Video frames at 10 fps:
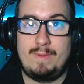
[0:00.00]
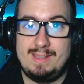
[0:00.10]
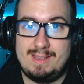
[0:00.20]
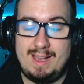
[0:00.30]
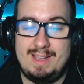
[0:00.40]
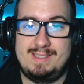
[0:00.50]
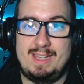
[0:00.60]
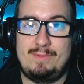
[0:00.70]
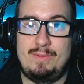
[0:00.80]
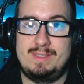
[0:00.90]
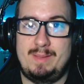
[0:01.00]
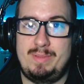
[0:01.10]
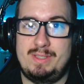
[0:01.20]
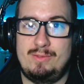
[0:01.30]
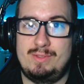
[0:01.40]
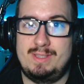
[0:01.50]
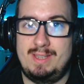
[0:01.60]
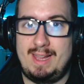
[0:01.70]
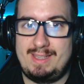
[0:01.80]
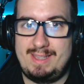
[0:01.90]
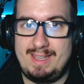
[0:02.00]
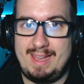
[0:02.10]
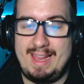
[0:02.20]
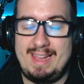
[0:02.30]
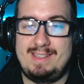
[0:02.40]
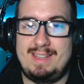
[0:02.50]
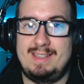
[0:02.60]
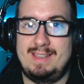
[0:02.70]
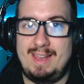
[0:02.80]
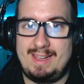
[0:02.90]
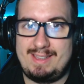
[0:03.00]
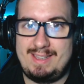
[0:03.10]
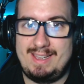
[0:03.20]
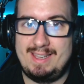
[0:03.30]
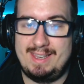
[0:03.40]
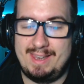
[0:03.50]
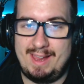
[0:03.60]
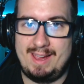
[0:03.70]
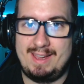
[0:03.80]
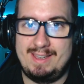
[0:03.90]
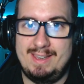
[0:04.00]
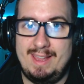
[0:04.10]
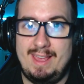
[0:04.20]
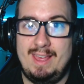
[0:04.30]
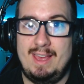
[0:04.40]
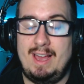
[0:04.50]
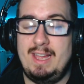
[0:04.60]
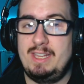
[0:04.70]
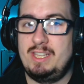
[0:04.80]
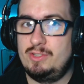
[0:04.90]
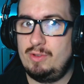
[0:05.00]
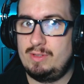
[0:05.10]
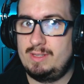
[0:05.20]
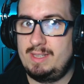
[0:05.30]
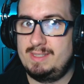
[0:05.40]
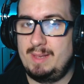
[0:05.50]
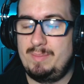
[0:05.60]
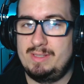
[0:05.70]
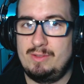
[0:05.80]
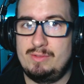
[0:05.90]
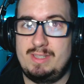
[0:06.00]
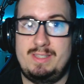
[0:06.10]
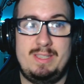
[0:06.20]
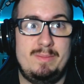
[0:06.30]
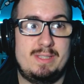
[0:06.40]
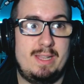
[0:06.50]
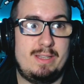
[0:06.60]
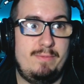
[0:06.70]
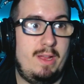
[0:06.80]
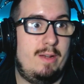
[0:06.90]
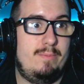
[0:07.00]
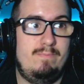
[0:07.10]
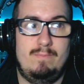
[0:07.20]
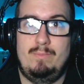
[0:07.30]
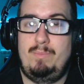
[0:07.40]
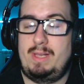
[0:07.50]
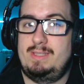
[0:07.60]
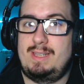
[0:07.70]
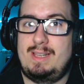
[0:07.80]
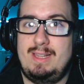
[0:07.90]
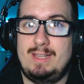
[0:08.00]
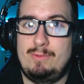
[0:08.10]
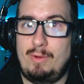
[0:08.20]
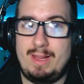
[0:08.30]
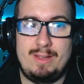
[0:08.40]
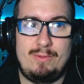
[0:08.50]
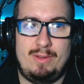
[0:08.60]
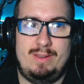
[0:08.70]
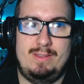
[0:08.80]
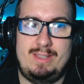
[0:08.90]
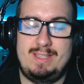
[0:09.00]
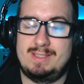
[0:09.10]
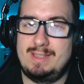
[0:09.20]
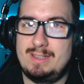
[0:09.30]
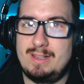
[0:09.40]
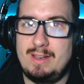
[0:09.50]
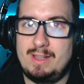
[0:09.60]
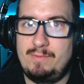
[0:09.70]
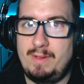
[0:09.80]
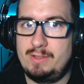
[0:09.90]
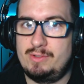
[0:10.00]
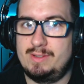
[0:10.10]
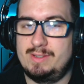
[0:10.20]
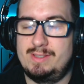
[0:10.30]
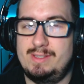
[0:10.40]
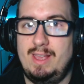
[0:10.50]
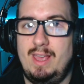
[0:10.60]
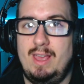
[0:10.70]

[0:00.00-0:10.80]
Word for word: Alright guys, that was episodes 98 and 99. I enjoyed these episodes. It seems like we are basically going on these little adventures